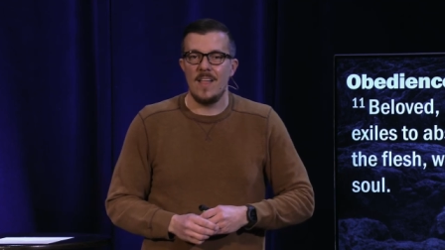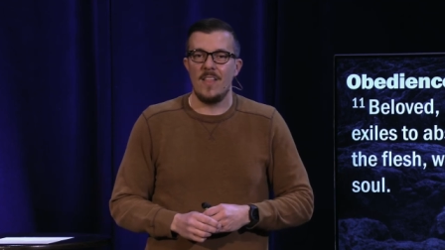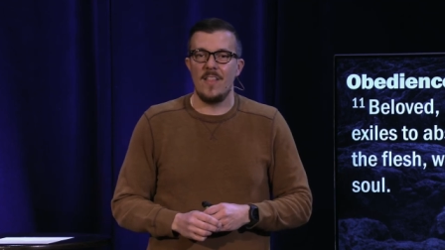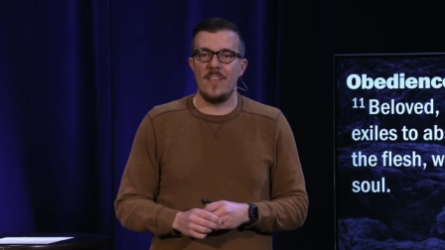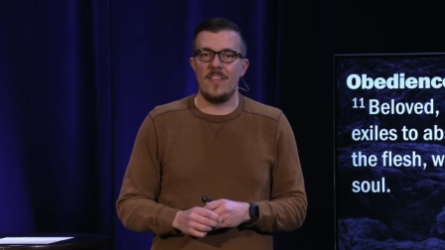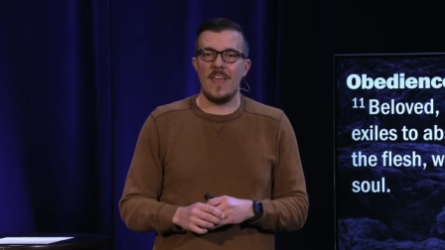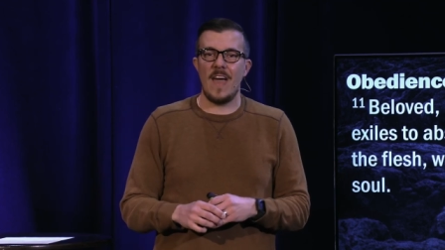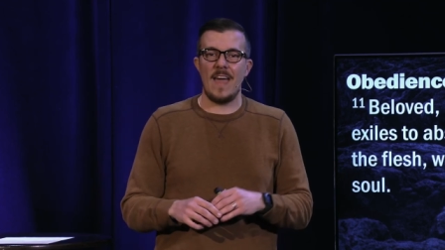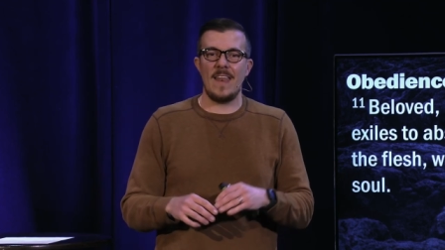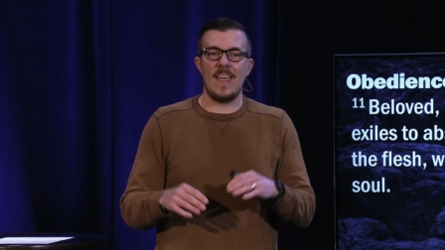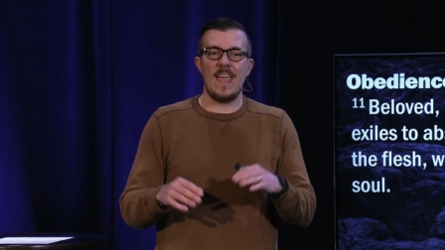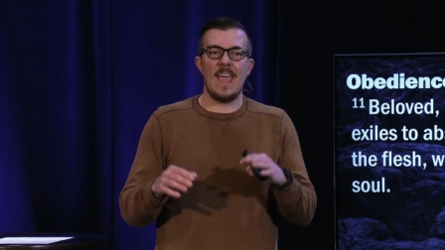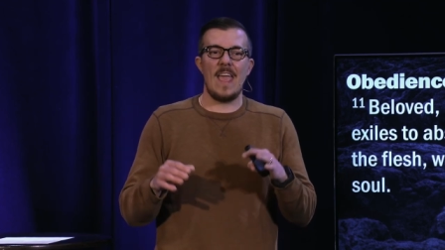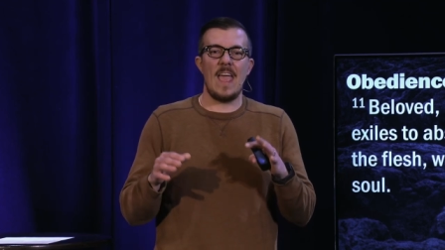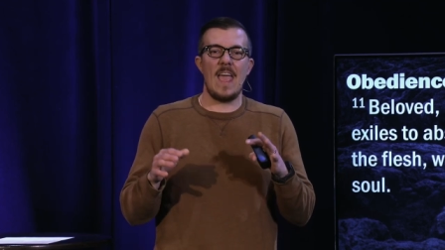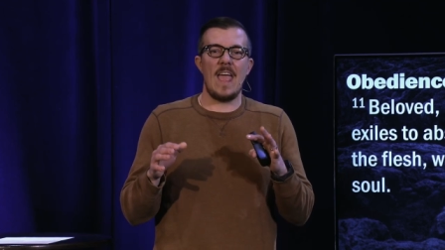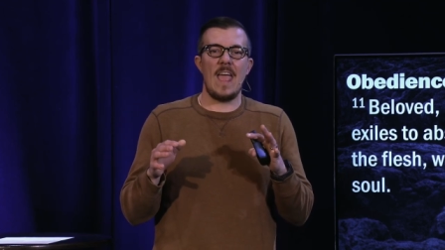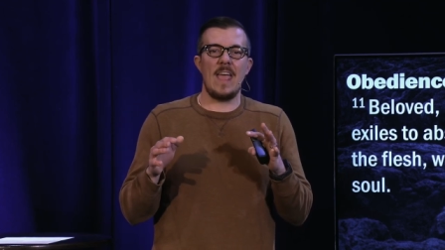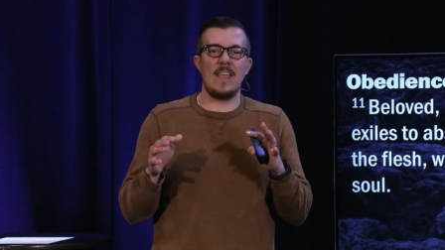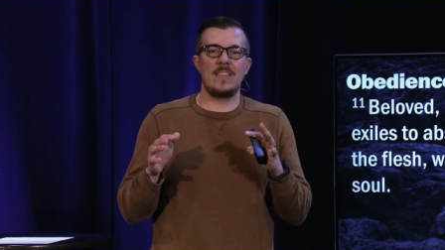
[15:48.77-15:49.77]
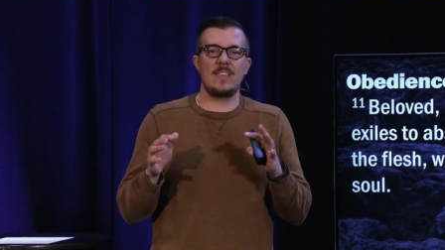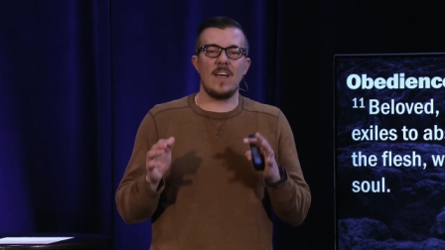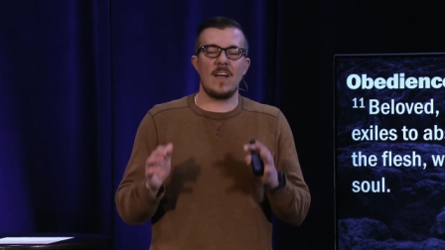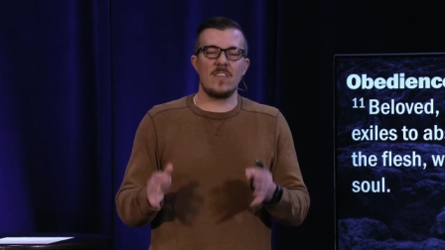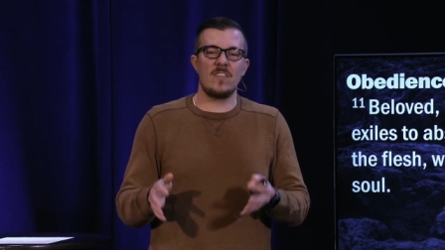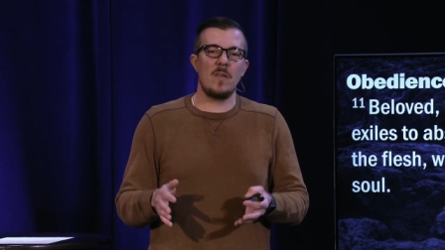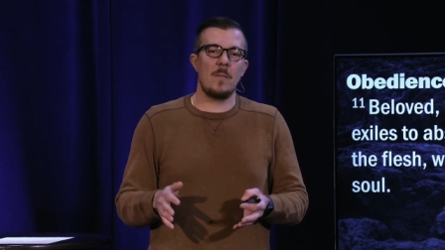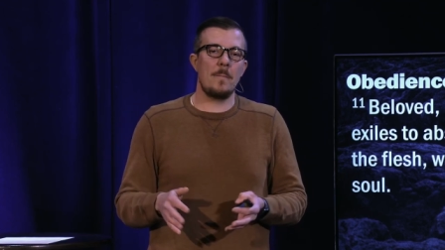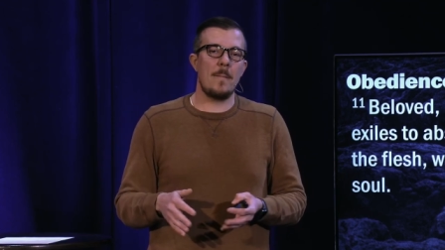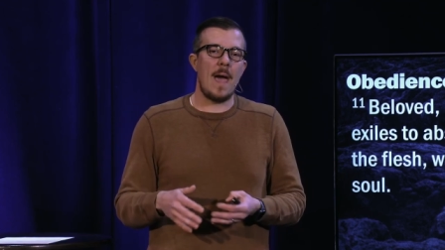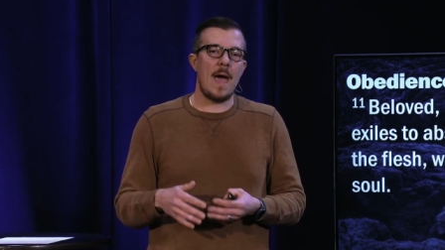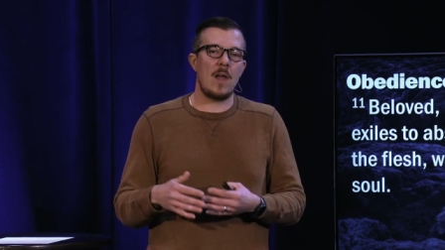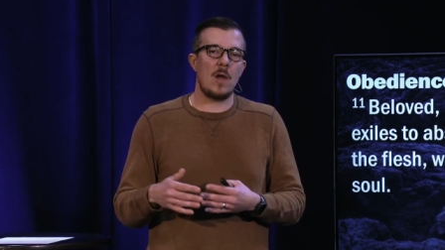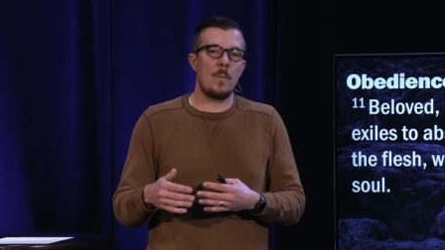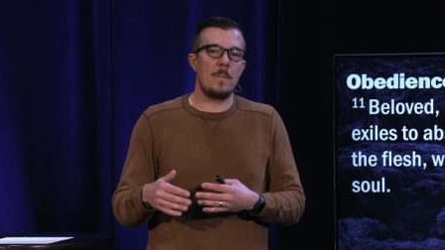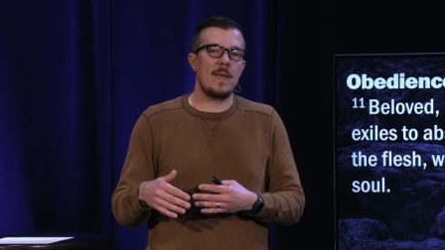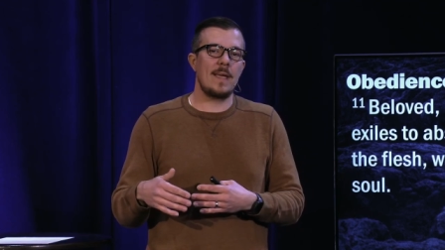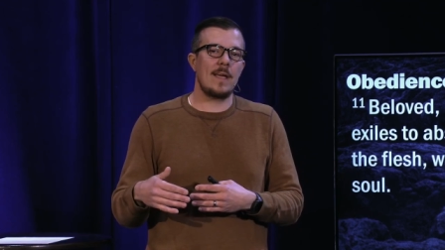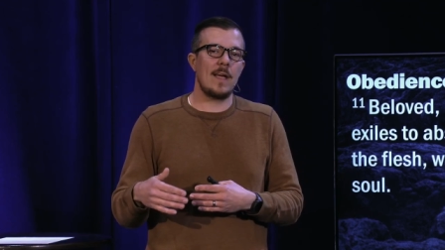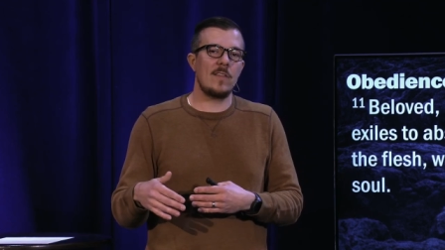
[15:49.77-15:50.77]
that it doesn't
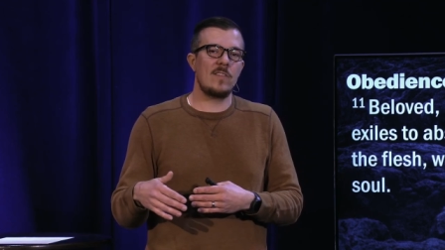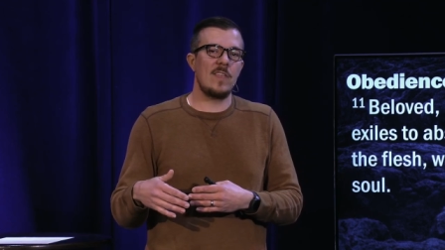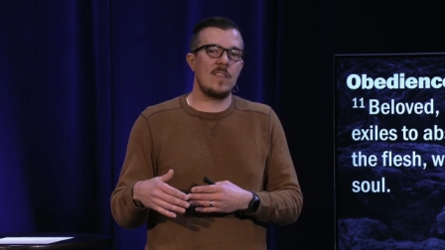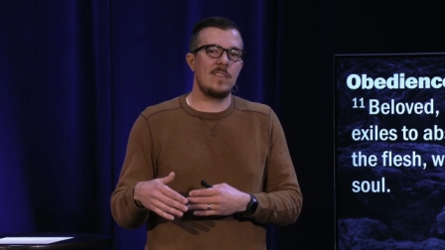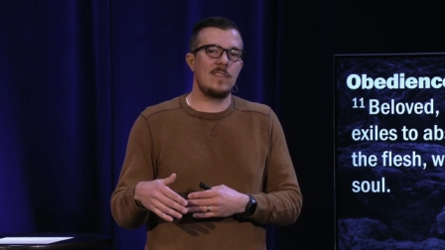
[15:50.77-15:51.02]
matter because